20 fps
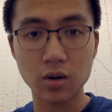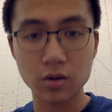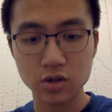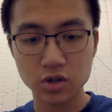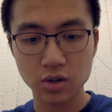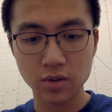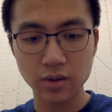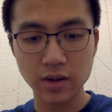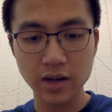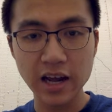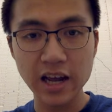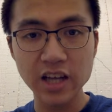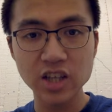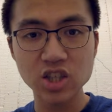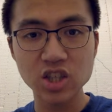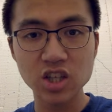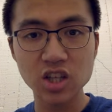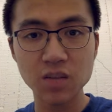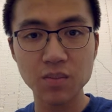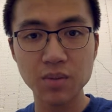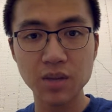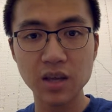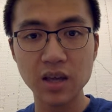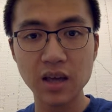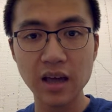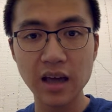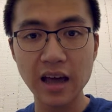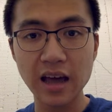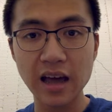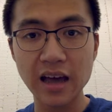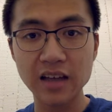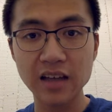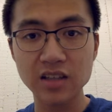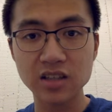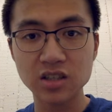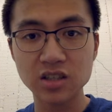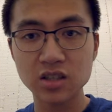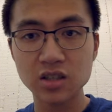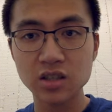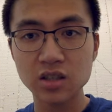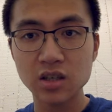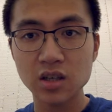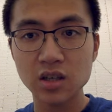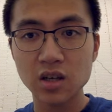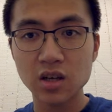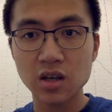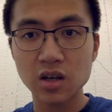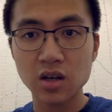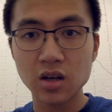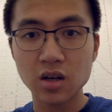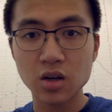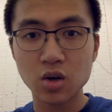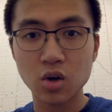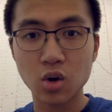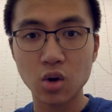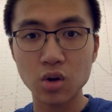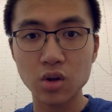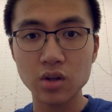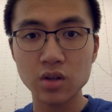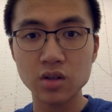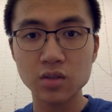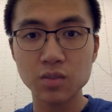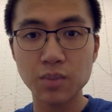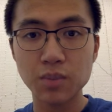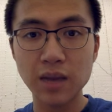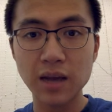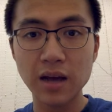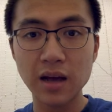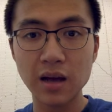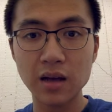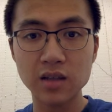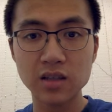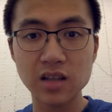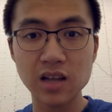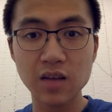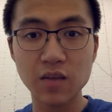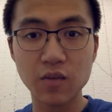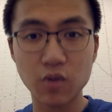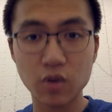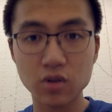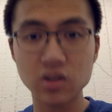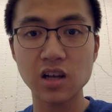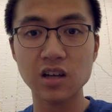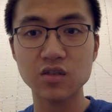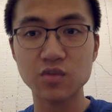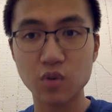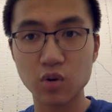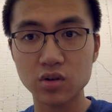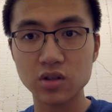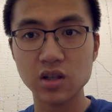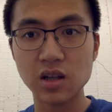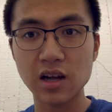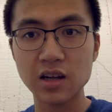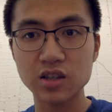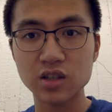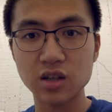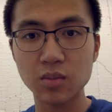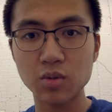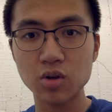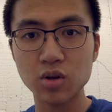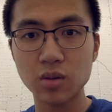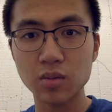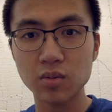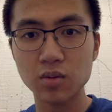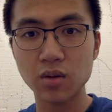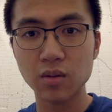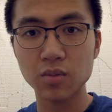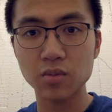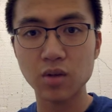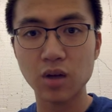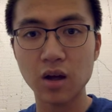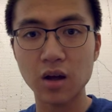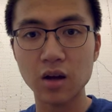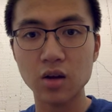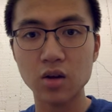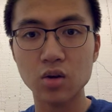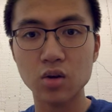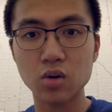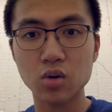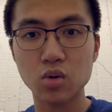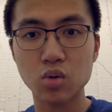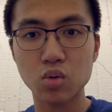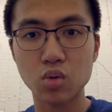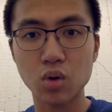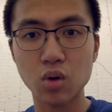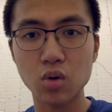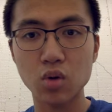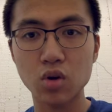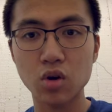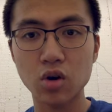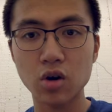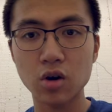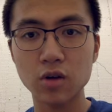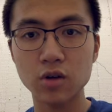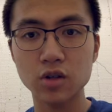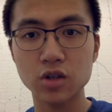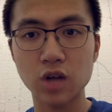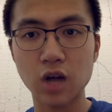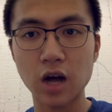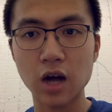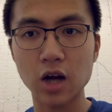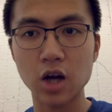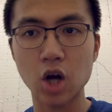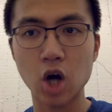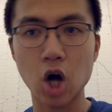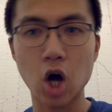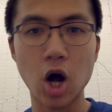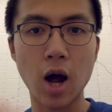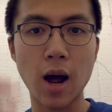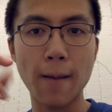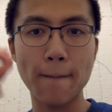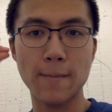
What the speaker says: So https www.kroger.com.